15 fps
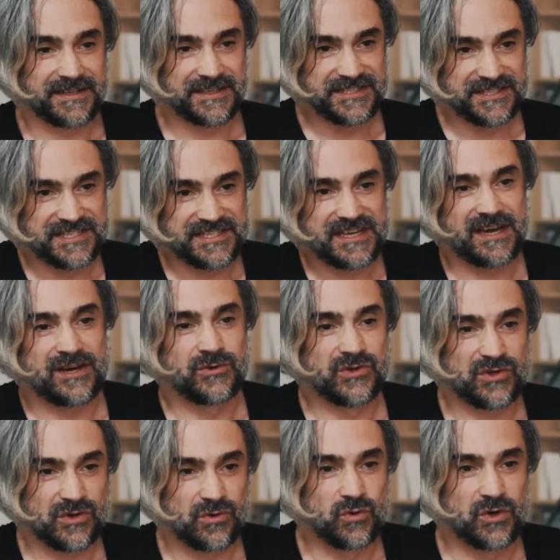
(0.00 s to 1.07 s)
its
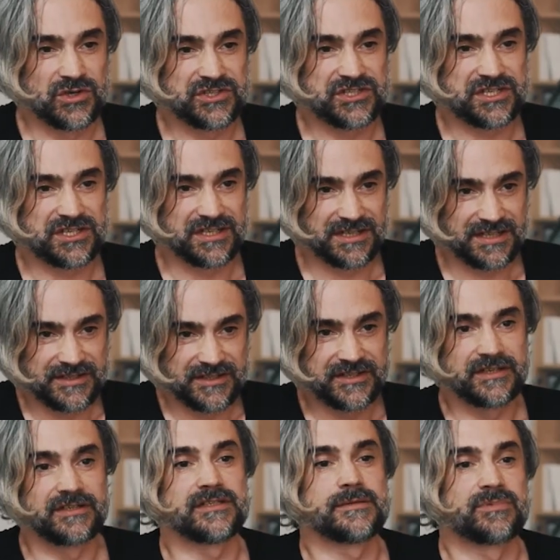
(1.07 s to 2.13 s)
sound was
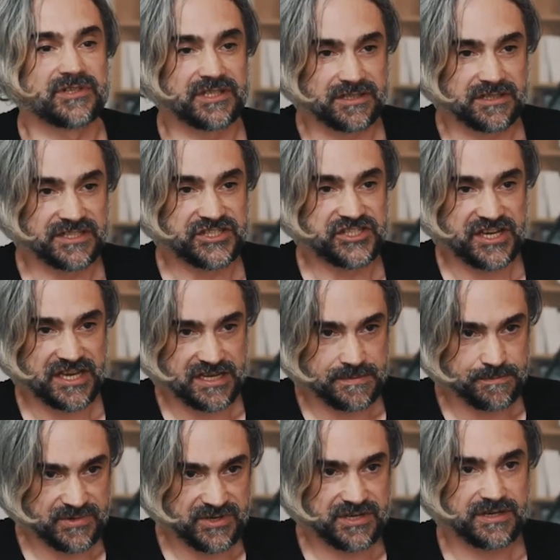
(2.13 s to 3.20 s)
deliberately
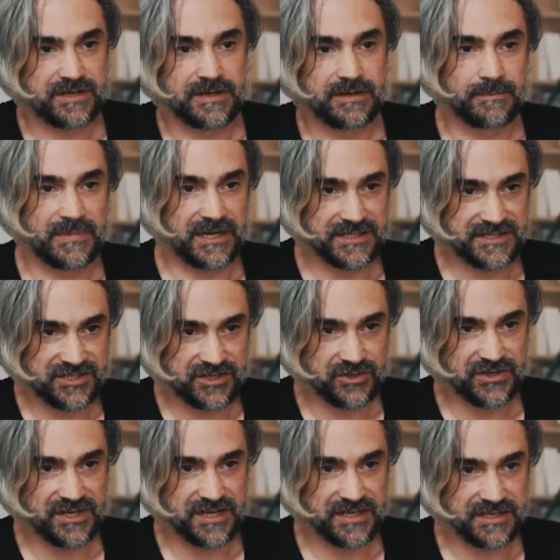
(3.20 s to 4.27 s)
shaped by its
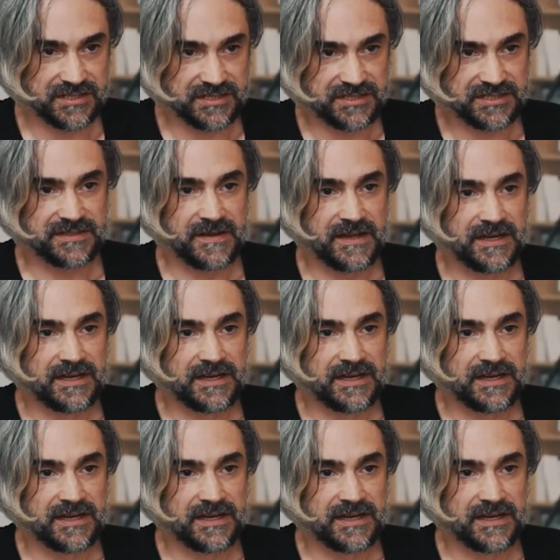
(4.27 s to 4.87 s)
creators.